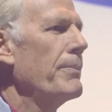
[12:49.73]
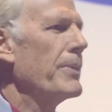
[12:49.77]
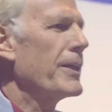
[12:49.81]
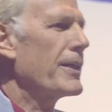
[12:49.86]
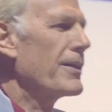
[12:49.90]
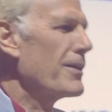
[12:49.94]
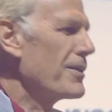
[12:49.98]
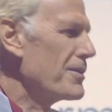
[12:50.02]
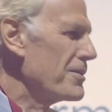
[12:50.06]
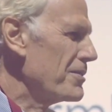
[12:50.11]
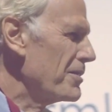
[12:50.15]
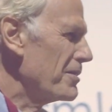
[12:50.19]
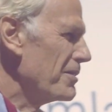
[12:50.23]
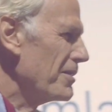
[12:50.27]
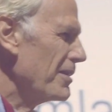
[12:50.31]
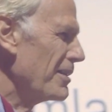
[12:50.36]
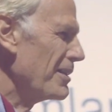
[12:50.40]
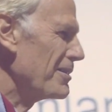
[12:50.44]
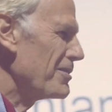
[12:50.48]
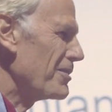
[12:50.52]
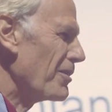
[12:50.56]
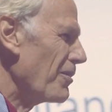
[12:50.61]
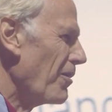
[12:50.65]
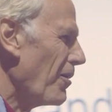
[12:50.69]
because
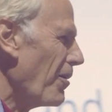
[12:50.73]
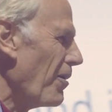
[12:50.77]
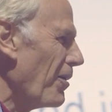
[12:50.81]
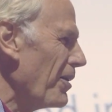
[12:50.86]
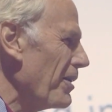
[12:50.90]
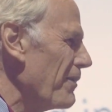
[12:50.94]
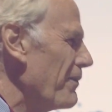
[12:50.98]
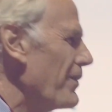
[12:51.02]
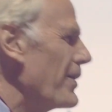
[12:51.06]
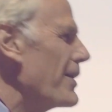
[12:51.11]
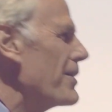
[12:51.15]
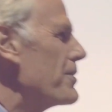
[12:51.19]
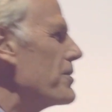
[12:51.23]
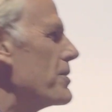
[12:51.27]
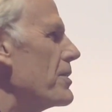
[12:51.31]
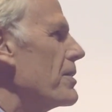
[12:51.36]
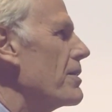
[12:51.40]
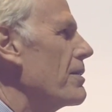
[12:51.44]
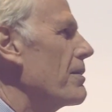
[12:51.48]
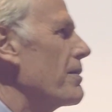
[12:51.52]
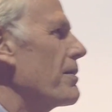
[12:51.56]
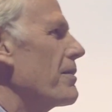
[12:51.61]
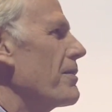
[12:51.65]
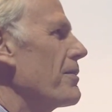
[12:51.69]
it's all of us
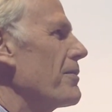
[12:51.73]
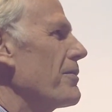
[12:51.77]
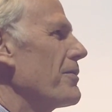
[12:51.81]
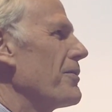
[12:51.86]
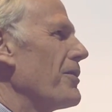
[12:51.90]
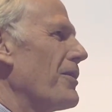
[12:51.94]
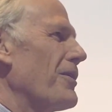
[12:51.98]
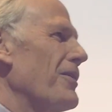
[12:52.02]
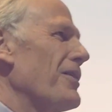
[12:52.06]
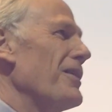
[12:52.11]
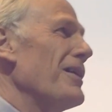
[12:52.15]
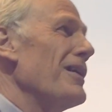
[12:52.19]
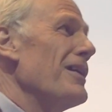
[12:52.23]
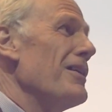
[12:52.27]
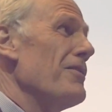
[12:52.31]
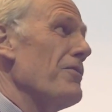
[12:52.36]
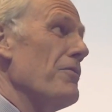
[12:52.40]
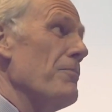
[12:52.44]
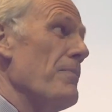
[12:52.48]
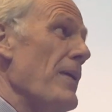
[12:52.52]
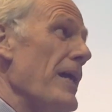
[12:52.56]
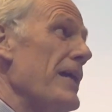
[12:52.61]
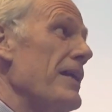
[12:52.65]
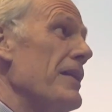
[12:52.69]
that are going to either
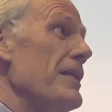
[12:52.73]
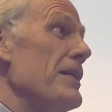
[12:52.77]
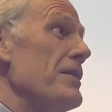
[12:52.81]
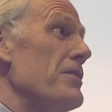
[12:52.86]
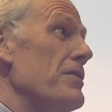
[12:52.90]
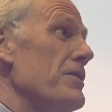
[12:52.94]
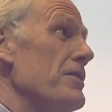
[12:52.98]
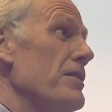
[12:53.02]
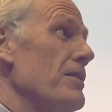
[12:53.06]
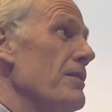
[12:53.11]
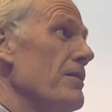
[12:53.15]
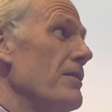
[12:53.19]
make this